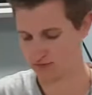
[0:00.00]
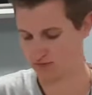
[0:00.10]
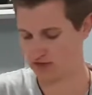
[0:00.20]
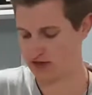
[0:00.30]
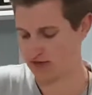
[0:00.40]

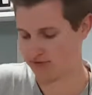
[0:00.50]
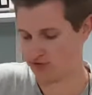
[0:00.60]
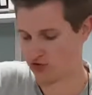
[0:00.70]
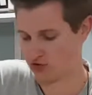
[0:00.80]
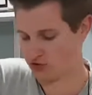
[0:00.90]
stuff
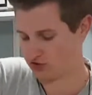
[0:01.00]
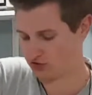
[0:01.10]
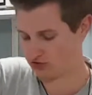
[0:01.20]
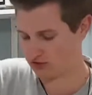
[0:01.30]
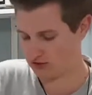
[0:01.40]

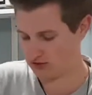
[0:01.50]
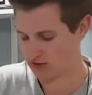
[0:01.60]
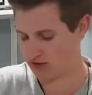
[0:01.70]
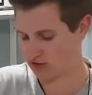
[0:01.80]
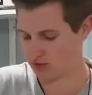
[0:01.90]
cooks.
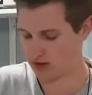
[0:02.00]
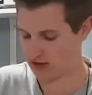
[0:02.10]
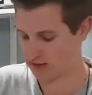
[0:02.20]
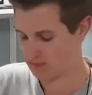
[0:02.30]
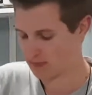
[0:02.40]
It's
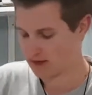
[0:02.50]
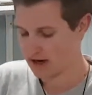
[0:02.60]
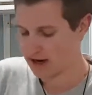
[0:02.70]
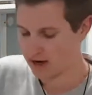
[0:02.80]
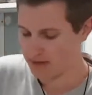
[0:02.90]
weird.
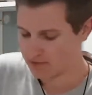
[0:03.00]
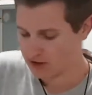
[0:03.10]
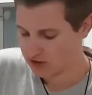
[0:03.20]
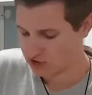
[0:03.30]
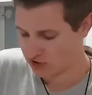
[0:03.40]
Anyway,
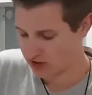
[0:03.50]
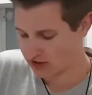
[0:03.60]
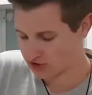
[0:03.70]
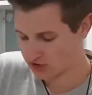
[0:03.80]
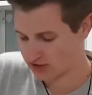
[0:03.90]
so I
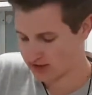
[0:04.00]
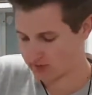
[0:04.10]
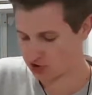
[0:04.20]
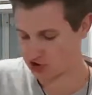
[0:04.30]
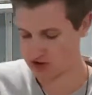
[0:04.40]
turned the
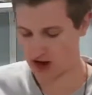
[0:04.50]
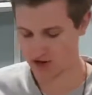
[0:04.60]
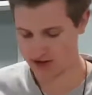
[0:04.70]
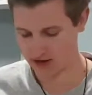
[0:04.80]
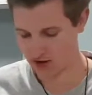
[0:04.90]
temperature
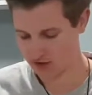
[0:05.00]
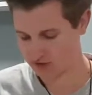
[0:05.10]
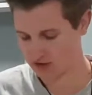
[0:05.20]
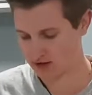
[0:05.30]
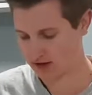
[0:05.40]
down. Then
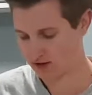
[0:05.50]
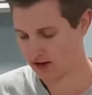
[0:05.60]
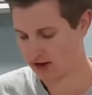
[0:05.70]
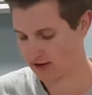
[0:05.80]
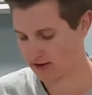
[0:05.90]
after another
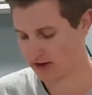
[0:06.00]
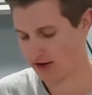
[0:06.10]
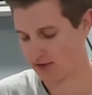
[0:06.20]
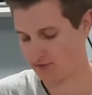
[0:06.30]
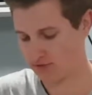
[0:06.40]

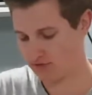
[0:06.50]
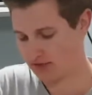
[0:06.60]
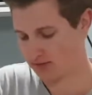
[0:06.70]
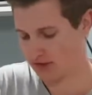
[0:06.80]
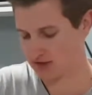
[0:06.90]

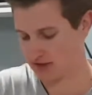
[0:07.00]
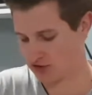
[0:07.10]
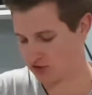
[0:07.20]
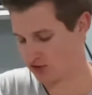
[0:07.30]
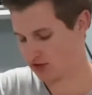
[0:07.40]
15 minutes, I
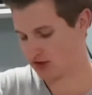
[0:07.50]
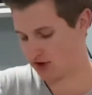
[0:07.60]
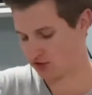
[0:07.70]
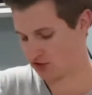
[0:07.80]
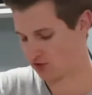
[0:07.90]
turned it
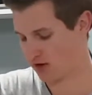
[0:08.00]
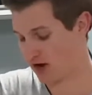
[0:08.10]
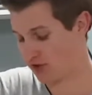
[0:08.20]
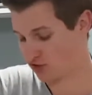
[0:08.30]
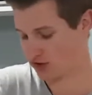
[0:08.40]
down to
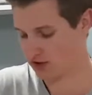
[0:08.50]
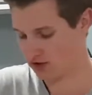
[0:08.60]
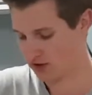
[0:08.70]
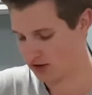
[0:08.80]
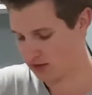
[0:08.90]
100
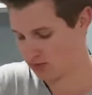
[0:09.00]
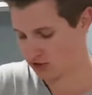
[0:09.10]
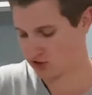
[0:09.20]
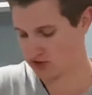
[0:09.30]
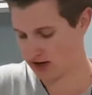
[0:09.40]

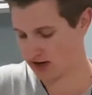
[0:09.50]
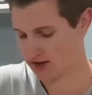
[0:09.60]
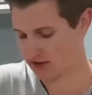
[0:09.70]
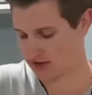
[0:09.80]
because I